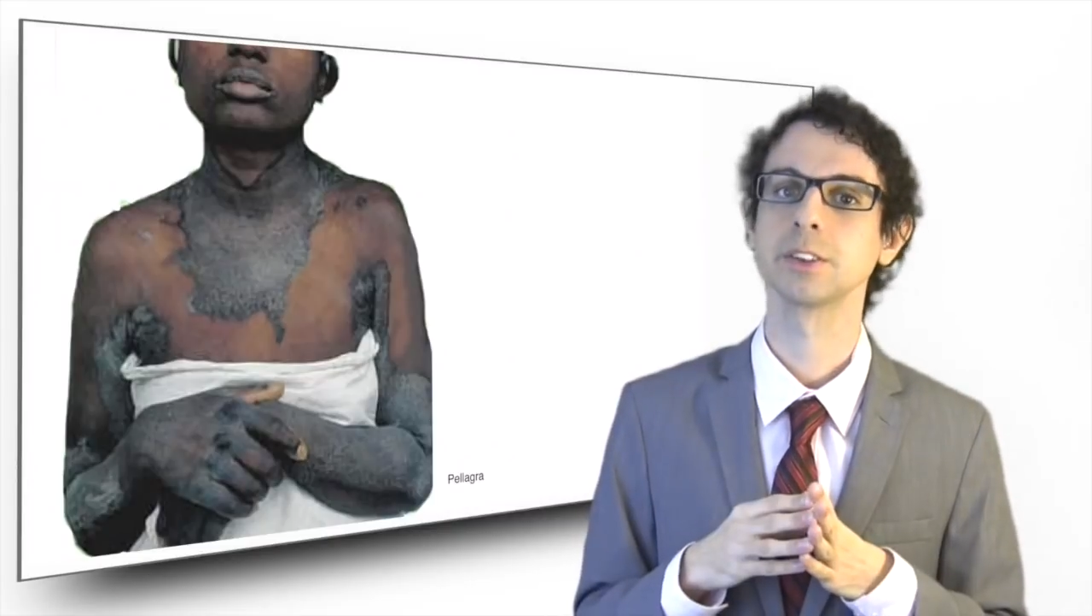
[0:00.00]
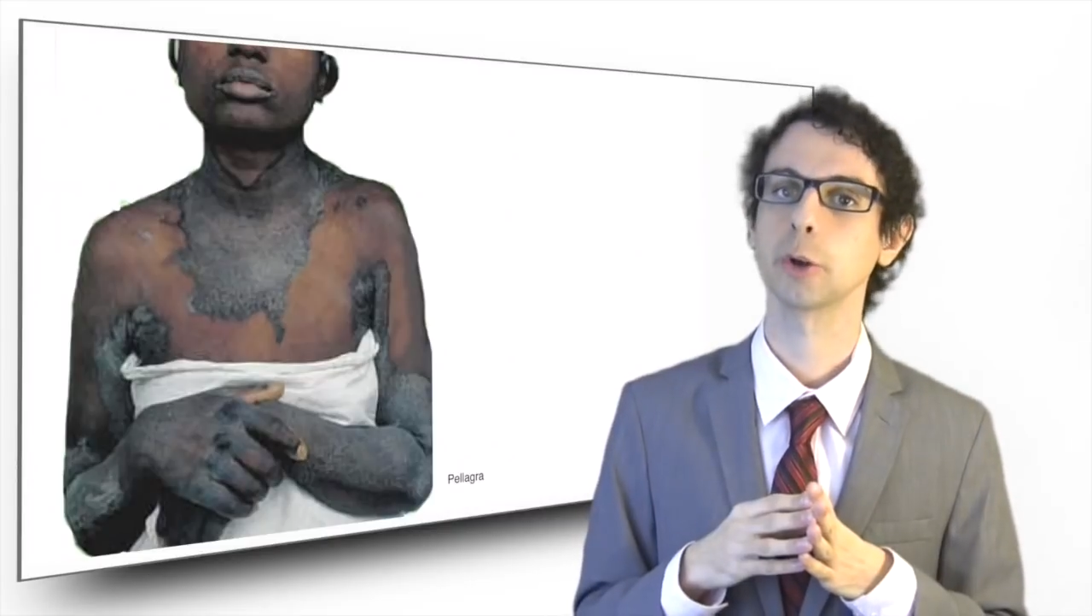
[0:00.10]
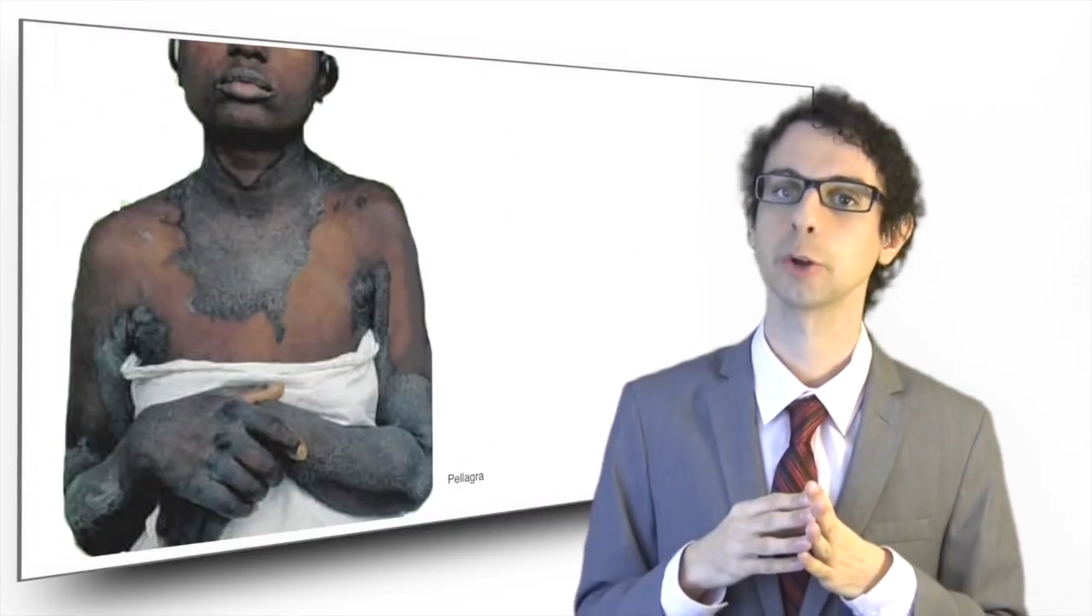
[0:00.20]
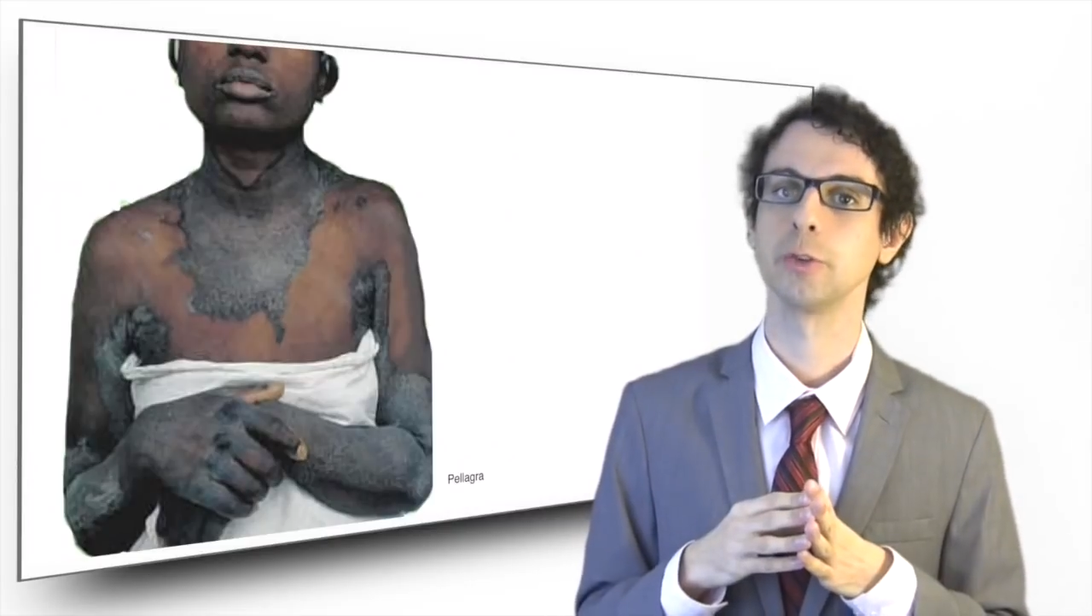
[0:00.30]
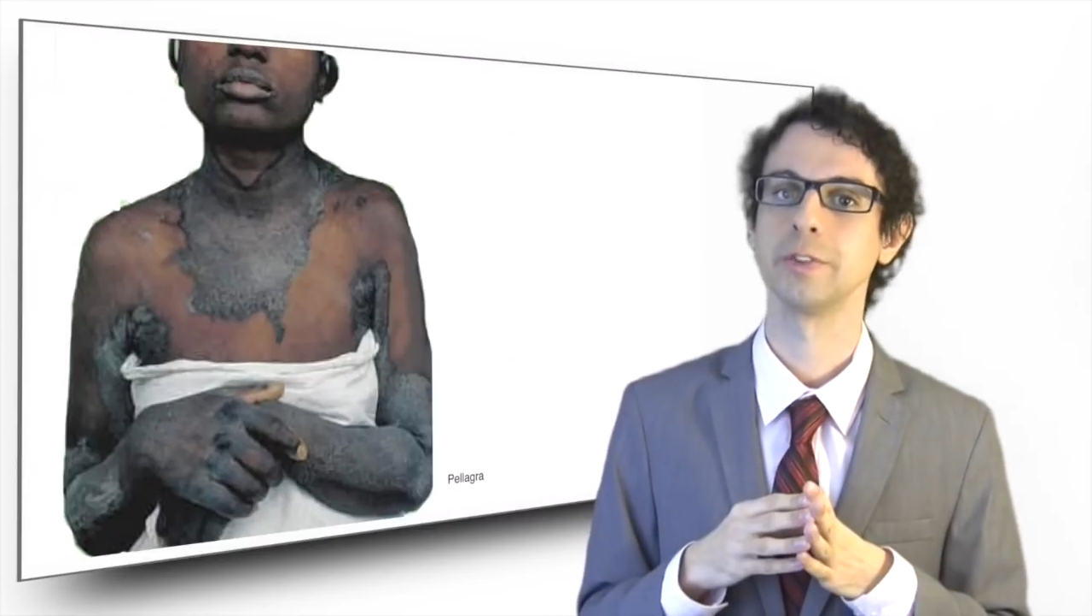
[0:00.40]

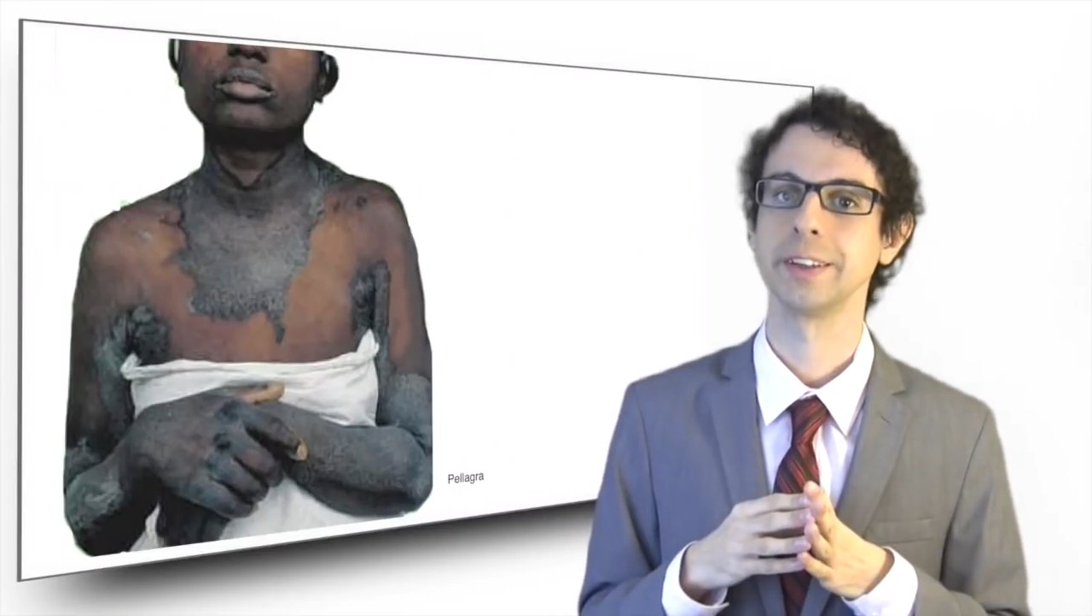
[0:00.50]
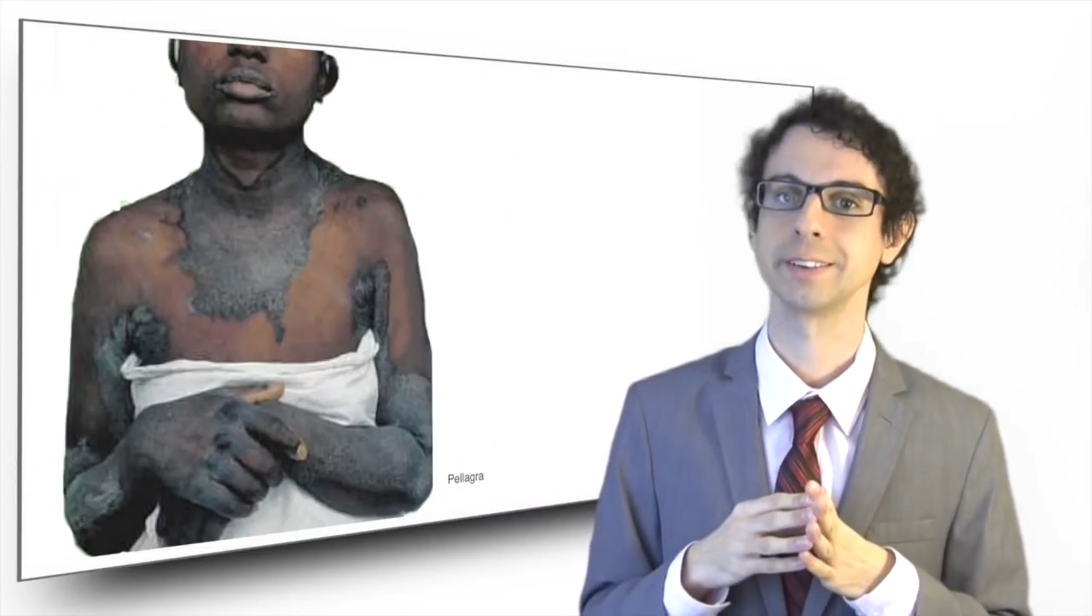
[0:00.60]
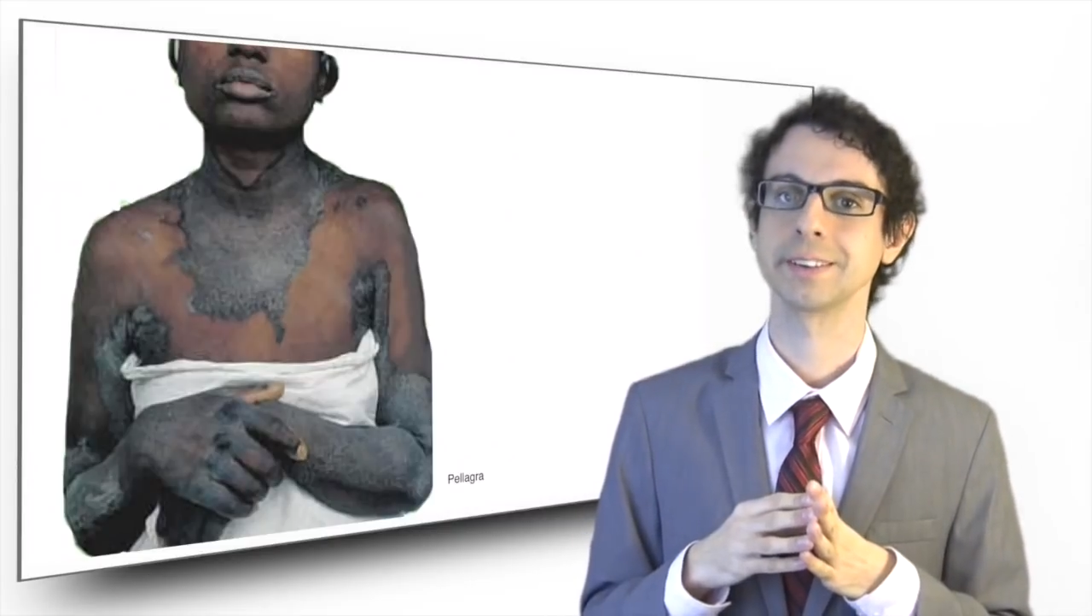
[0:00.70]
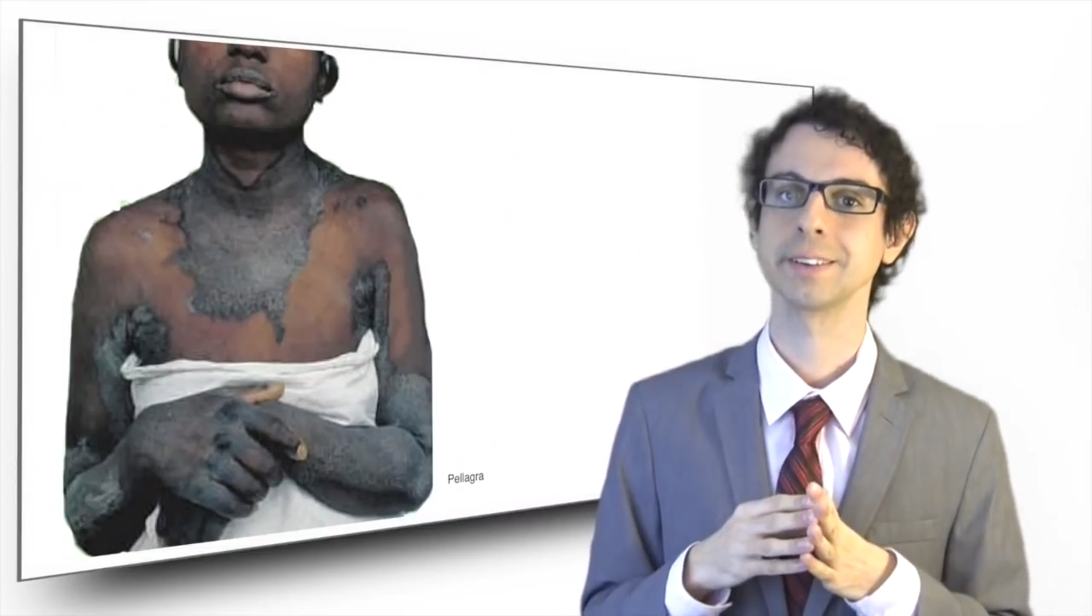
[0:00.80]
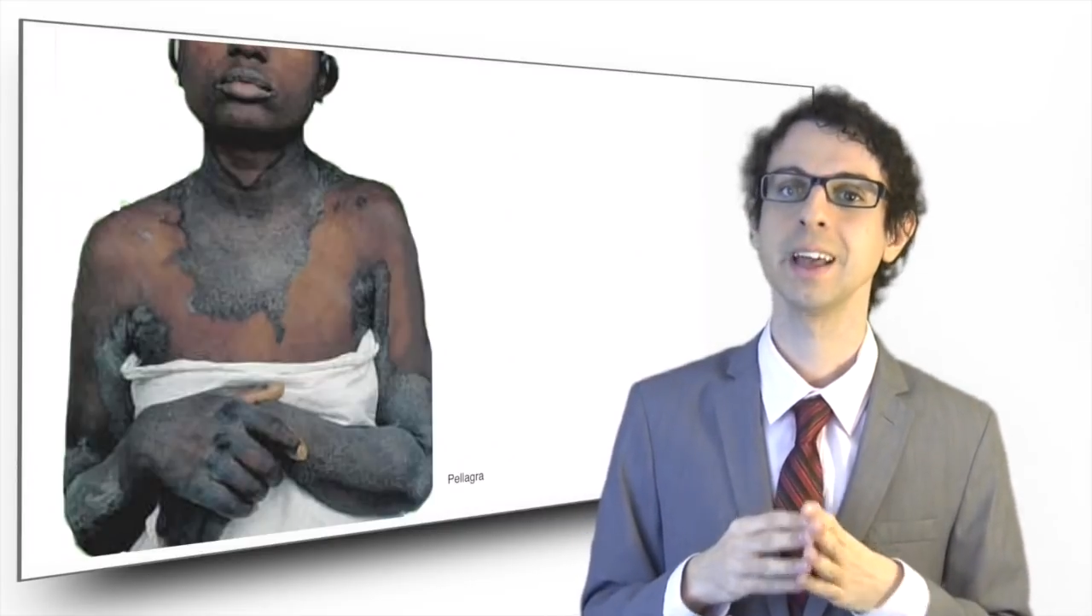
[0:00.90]
not
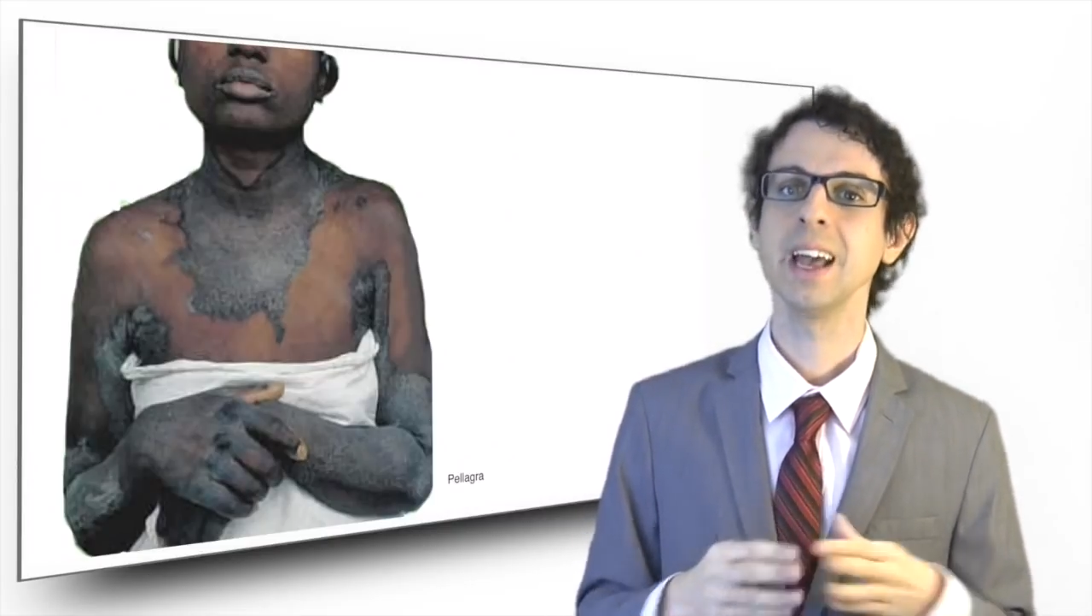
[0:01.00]
convinced.